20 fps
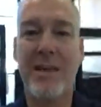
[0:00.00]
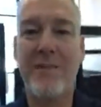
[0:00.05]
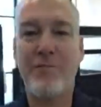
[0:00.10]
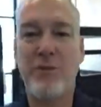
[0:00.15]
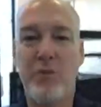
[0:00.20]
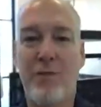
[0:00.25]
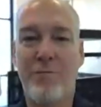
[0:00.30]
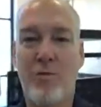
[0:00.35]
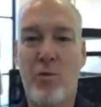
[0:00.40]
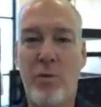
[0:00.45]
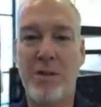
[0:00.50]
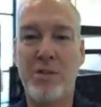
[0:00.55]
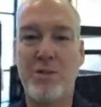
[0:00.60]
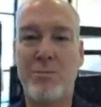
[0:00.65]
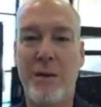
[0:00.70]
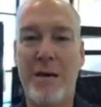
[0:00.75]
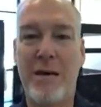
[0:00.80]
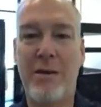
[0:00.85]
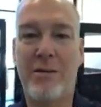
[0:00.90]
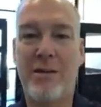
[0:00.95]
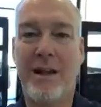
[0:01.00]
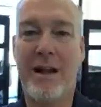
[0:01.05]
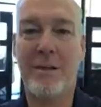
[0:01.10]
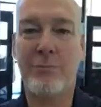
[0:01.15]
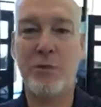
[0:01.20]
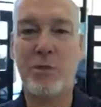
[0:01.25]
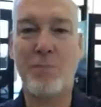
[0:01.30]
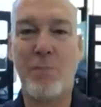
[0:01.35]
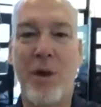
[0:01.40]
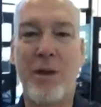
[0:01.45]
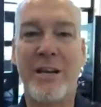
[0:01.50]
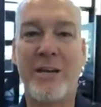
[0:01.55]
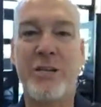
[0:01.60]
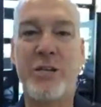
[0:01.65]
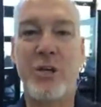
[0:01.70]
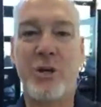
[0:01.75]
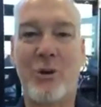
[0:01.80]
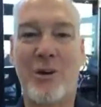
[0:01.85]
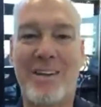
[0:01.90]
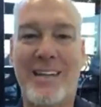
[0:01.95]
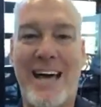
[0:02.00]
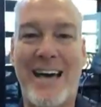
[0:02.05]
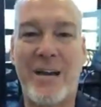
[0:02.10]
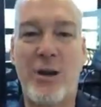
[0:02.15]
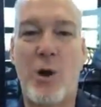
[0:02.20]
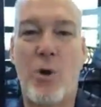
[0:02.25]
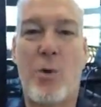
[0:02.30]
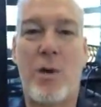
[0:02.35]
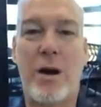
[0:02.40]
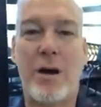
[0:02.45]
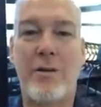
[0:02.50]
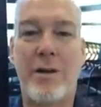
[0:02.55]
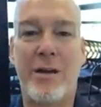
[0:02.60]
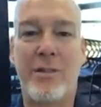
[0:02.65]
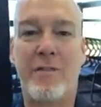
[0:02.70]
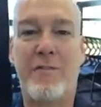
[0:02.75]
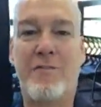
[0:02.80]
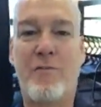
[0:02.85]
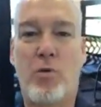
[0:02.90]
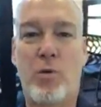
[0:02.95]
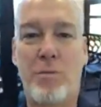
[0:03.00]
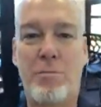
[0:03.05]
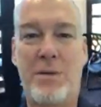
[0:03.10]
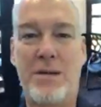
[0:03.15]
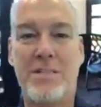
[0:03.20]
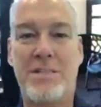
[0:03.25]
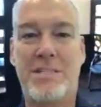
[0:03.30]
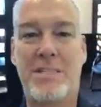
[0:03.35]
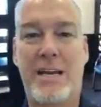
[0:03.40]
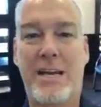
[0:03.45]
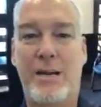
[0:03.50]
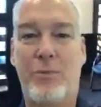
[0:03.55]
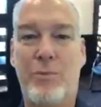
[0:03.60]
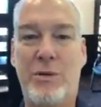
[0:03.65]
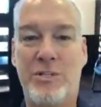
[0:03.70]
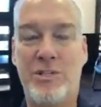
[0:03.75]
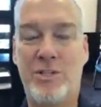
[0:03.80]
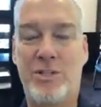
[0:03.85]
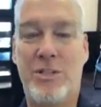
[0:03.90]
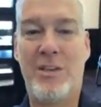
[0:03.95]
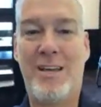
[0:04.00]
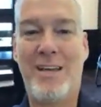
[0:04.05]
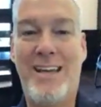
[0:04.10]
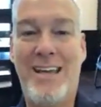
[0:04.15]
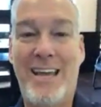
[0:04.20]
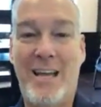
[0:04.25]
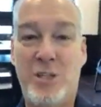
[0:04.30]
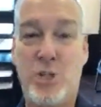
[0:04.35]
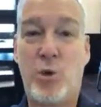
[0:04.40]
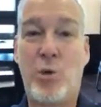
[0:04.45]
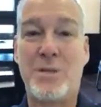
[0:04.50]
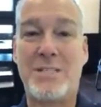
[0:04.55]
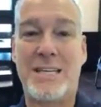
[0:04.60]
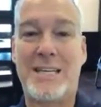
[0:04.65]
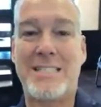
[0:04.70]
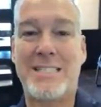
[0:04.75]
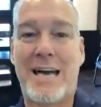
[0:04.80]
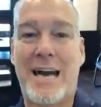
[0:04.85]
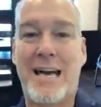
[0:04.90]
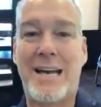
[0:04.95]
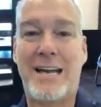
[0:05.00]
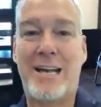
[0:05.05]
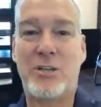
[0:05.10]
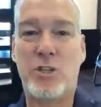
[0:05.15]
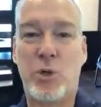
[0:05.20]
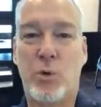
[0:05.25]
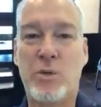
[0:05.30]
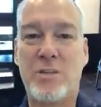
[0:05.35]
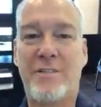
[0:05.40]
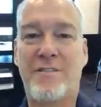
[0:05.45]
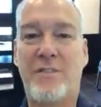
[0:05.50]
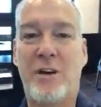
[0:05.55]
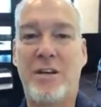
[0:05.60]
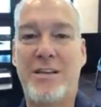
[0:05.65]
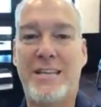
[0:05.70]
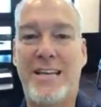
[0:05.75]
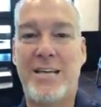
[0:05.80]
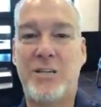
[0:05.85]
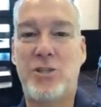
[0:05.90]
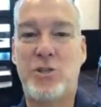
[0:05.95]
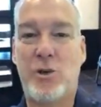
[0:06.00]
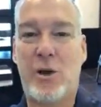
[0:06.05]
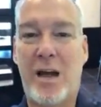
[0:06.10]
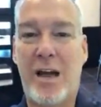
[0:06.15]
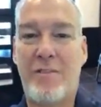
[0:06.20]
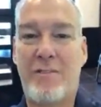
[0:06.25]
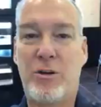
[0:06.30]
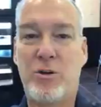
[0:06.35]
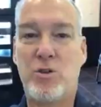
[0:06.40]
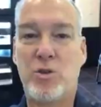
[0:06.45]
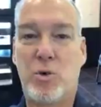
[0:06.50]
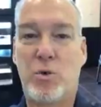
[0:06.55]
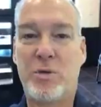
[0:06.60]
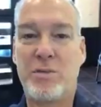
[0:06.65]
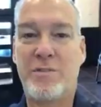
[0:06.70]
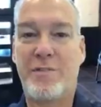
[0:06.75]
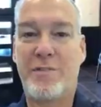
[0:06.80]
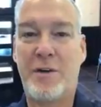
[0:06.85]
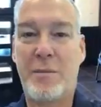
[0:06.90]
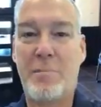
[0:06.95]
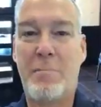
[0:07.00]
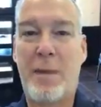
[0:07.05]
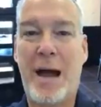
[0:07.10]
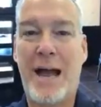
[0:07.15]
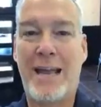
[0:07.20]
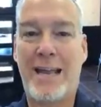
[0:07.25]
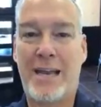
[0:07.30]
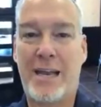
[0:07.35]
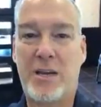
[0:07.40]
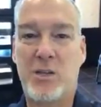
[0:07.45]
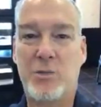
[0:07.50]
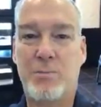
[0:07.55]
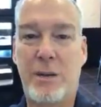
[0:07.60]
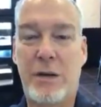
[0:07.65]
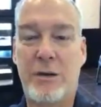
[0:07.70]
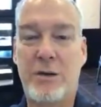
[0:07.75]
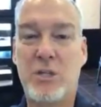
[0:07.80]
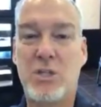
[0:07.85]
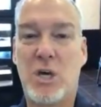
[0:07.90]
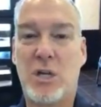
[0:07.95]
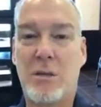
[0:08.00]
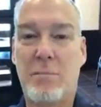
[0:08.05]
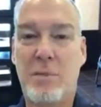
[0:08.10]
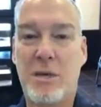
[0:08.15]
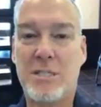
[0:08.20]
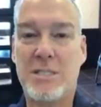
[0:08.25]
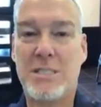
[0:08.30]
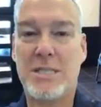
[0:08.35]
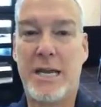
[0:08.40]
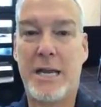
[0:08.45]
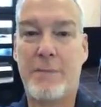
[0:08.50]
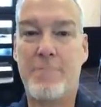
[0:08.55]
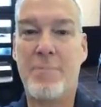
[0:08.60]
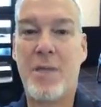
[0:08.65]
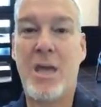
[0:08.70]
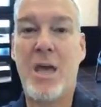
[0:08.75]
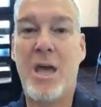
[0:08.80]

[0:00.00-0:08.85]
left you a voicemail. I'm responding to your online inquiry on the Ford Mustang, which is always exciting. It's always a fun test drive and it's always a fun buying experience on the Mustang.